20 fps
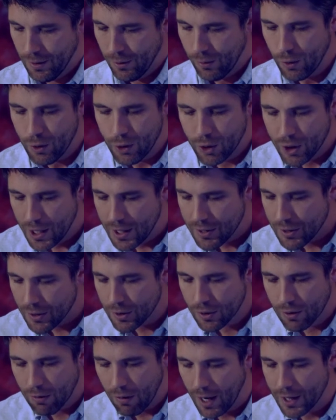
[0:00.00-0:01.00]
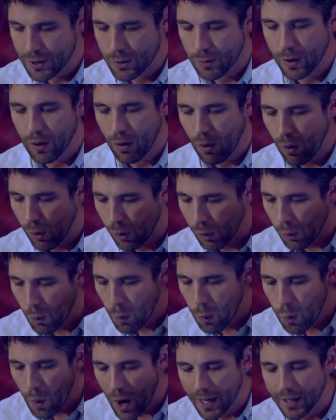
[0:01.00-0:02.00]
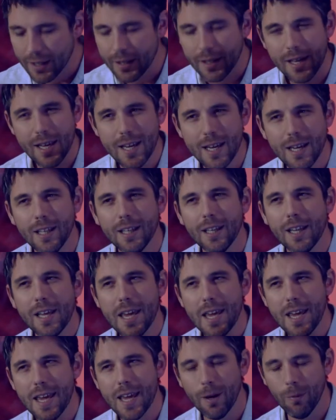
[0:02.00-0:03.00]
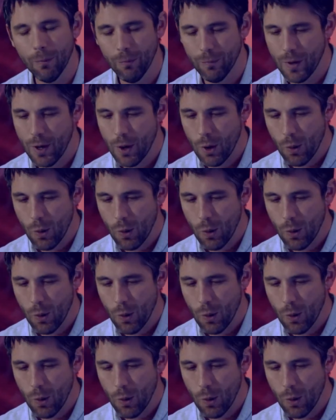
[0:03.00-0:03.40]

Through Jesus Christ, we are all one in him.